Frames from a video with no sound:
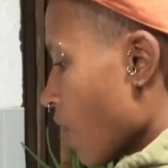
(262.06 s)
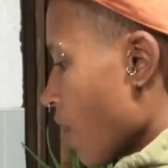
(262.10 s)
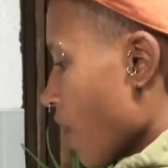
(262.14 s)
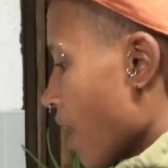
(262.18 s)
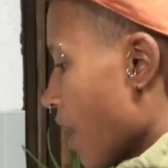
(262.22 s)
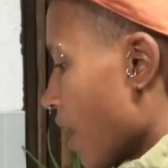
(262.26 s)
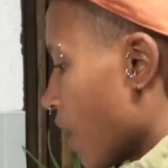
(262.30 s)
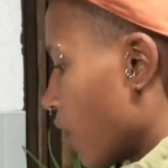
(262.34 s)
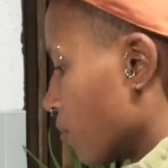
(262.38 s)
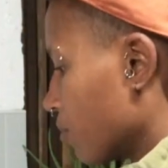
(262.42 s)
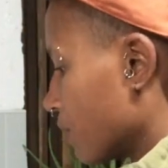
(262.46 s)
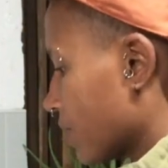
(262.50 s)

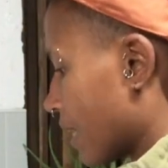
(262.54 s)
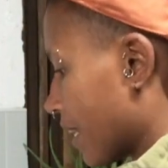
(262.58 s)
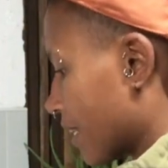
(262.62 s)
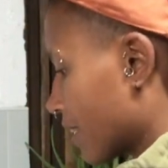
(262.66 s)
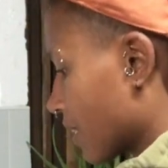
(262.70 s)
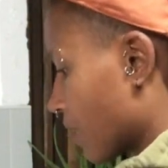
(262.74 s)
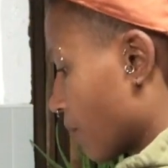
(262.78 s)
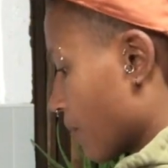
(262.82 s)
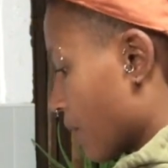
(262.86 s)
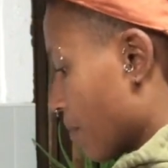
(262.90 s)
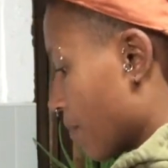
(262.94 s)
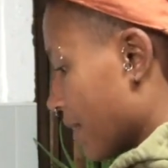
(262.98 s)
help take
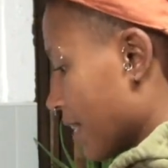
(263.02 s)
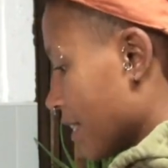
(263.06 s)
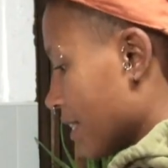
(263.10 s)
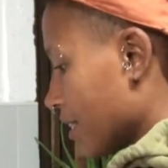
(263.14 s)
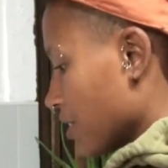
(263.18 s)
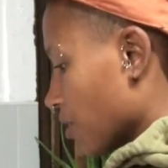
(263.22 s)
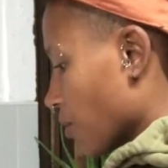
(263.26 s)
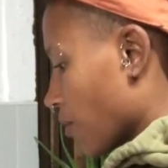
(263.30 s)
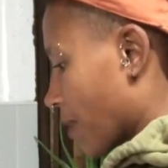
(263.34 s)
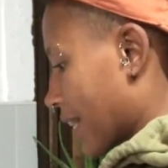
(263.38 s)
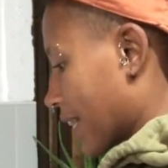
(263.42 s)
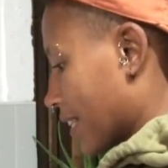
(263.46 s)
some of the
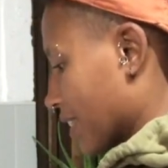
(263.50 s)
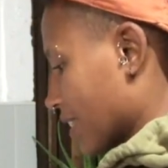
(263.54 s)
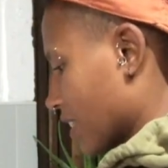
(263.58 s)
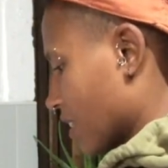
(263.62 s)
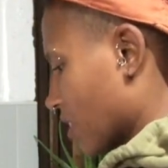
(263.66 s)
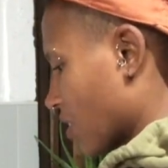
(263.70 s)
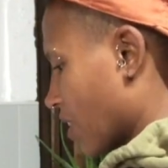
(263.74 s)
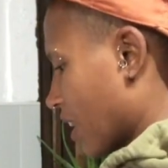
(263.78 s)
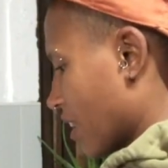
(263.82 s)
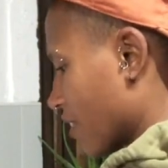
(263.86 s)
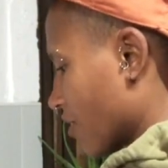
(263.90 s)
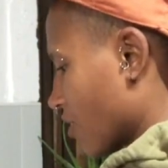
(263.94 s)
bitterness away, because
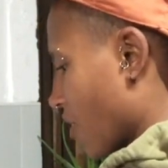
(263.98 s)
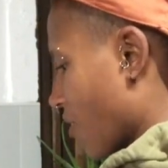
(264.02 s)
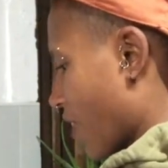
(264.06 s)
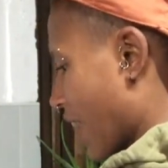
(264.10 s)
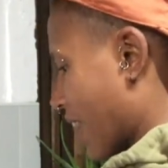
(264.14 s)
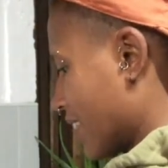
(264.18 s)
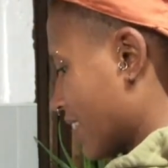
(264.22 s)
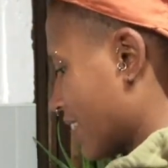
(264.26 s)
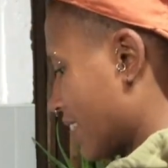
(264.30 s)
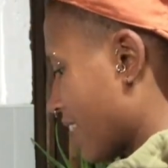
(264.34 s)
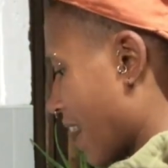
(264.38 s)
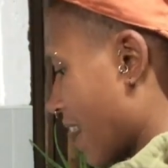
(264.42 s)
it's kind of got
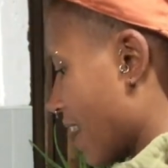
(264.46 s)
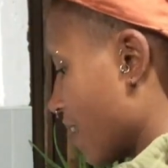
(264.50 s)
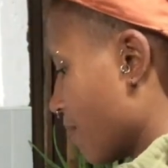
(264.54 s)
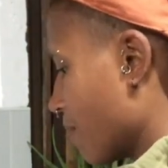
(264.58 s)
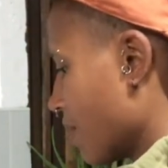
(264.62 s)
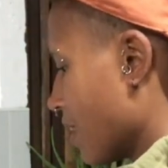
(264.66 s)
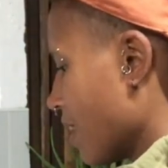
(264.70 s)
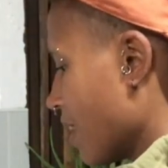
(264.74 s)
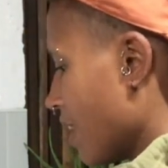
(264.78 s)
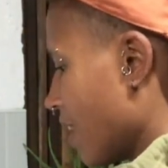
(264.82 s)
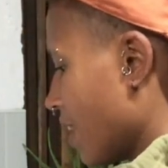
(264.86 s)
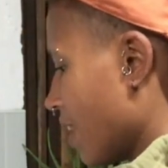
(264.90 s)
that same
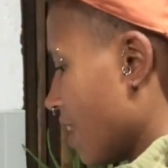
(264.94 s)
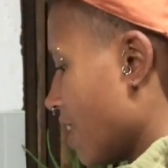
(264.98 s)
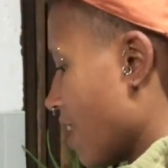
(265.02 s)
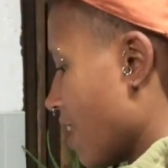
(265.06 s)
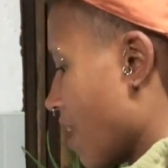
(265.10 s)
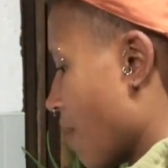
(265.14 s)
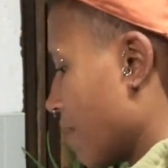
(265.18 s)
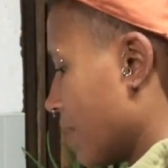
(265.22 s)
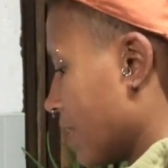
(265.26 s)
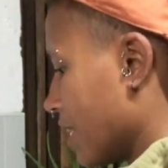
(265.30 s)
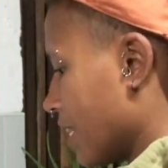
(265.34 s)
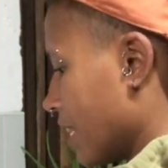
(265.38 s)

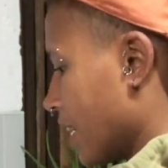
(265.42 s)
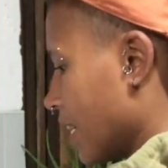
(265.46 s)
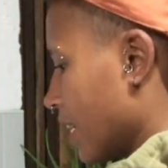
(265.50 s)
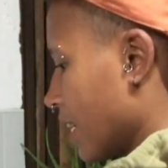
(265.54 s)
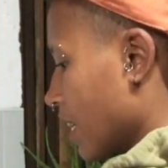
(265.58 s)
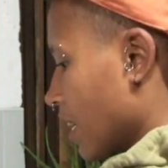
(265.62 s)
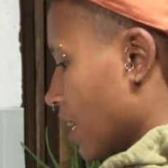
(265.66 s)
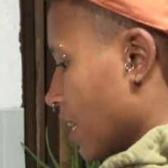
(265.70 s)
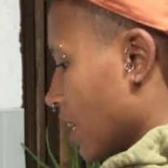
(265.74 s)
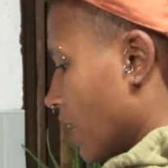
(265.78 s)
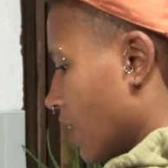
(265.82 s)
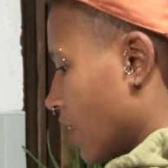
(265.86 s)
lemony,
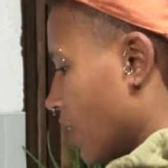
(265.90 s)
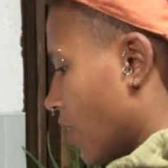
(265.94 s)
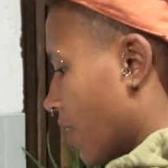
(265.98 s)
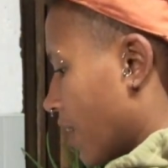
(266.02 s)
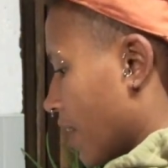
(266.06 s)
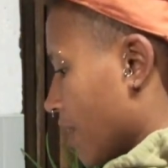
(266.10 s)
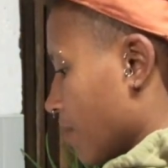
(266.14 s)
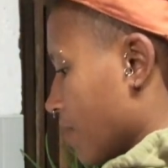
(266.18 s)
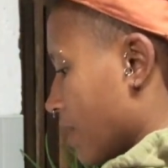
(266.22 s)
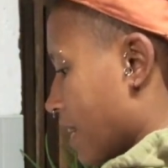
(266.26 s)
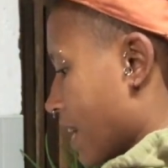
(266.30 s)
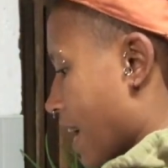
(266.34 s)

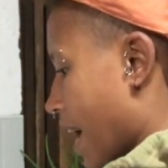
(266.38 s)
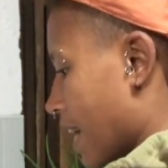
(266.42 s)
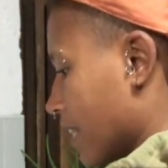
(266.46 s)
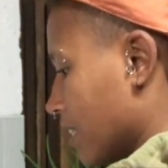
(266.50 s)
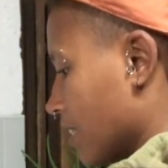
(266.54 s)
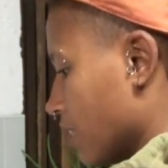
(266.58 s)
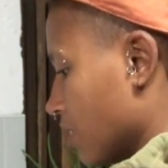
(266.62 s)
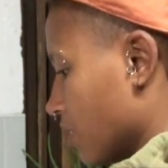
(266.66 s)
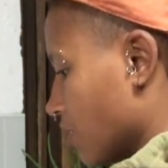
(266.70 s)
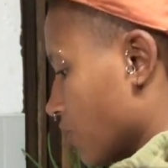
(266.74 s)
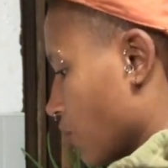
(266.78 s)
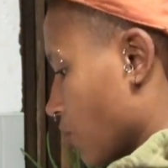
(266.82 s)
limey
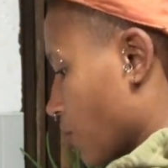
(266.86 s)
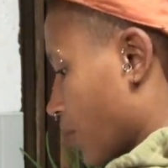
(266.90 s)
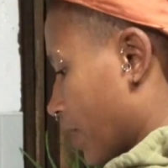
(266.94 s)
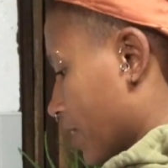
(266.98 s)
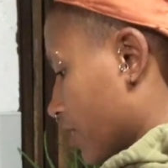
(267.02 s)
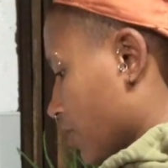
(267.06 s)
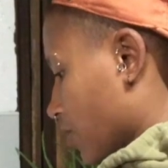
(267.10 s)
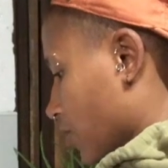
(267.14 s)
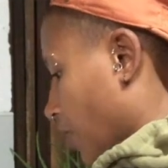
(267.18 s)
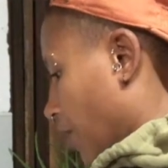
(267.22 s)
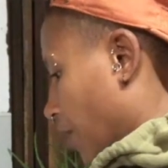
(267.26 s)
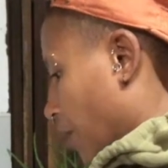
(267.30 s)
essence to it.
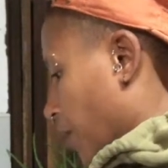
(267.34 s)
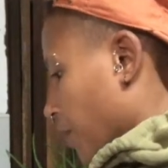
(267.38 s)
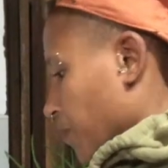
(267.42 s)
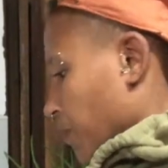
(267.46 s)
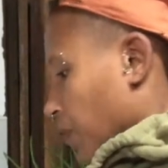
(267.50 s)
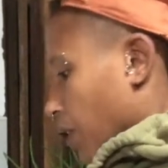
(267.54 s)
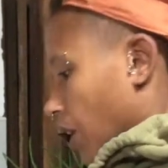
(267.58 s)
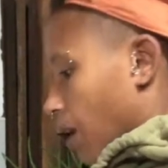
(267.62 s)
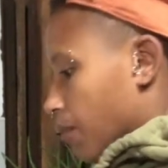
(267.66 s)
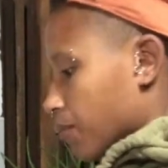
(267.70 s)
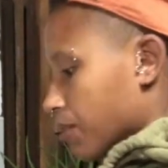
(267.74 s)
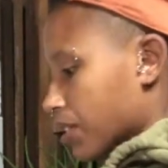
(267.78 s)
So
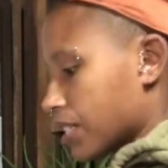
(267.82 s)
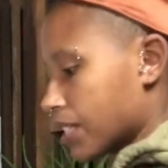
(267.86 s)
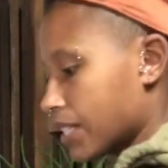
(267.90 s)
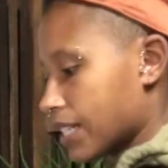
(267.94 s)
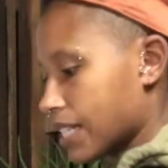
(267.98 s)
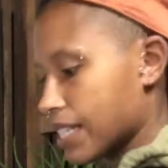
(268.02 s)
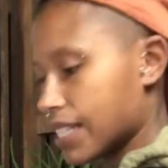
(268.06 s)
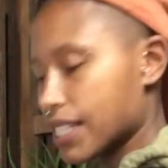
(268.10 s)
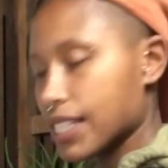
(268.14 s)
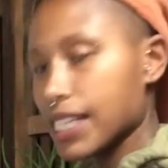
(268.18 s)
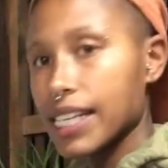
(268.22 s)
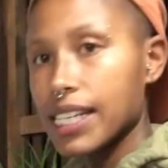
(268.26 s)
I'm just
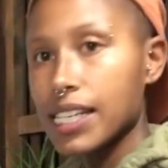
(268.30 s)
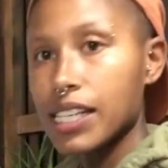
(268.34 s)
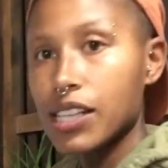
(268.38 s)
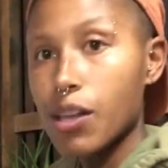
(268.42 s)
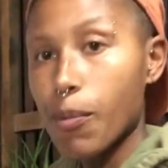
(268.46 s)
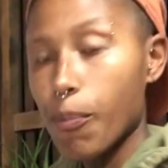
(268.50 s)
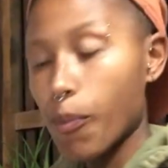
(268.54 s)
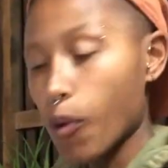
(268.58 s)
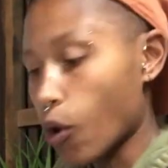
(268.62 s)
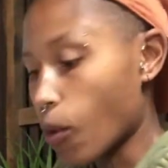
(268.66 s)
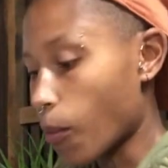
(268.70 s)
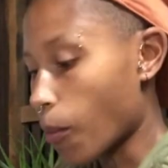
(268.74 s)
de-seeding the
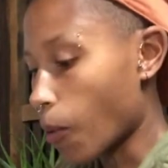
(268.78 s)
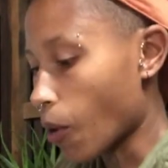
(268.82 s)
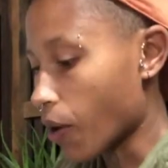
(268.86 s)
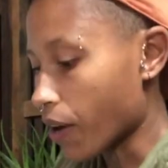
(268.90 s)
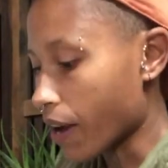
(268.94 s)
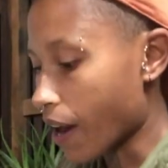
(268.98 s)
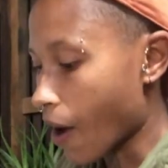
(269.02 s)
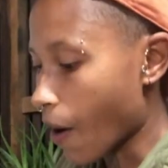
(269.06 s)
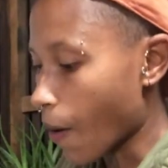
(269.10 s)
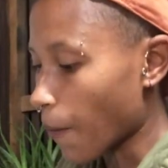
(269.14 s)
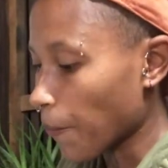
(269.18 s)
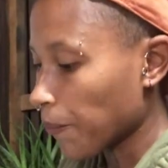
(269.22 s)
pawpaw
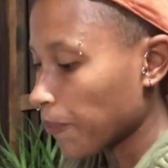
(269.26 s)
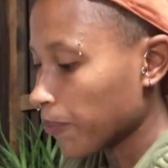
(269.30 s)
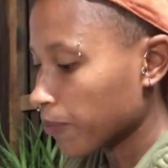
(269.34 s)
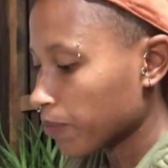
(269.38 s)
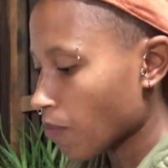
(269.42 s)
now.